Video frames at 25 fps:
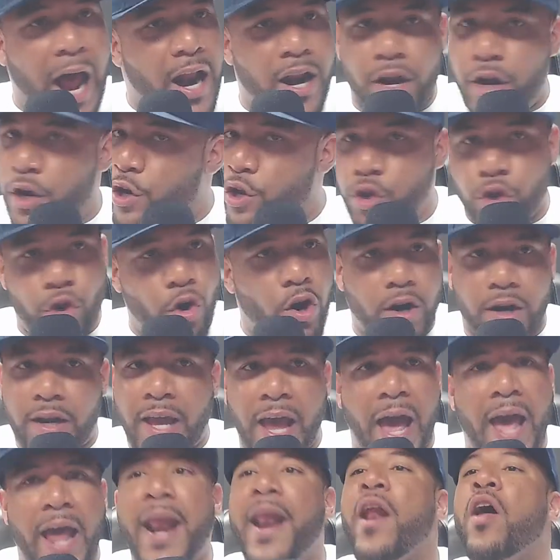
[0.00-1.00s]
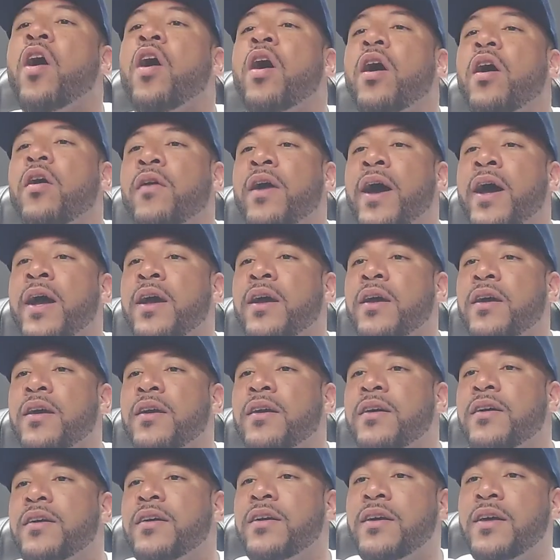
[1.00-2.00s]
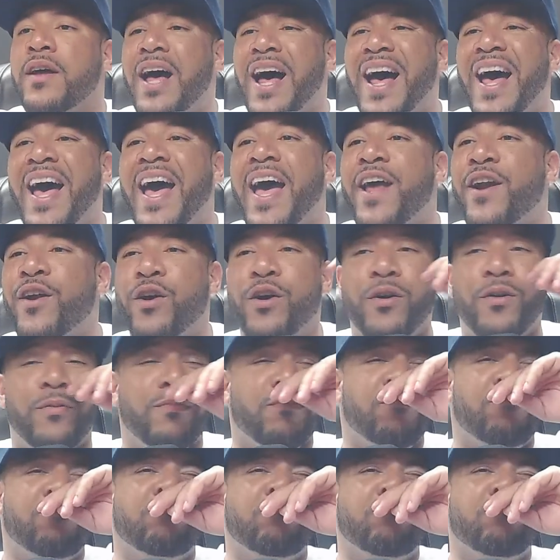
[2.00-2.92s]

a New York cat at all, right? Right. I had on